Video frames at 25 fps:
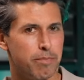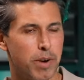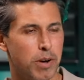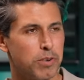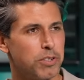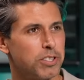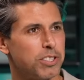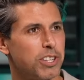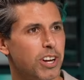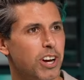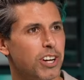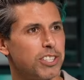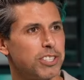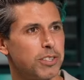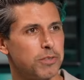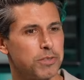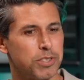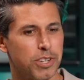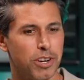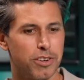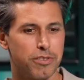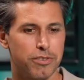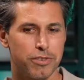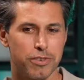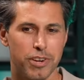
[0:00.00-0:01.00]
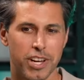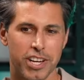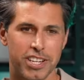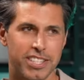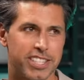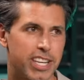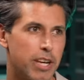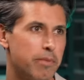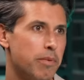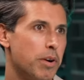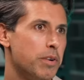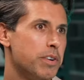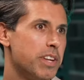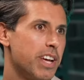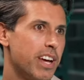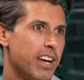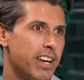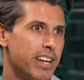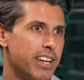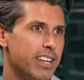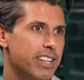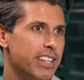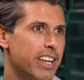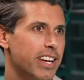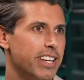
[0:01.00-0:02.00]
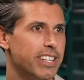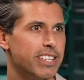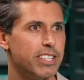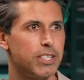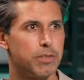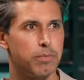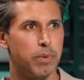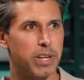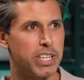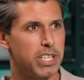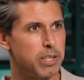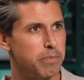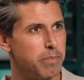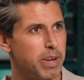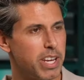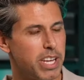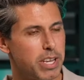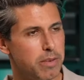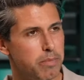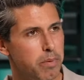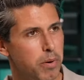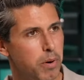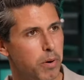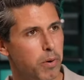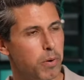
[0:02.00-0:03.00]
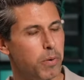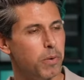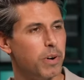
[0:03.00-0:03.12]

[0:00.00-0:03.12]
Most startups go through like a demo day. They speak to people.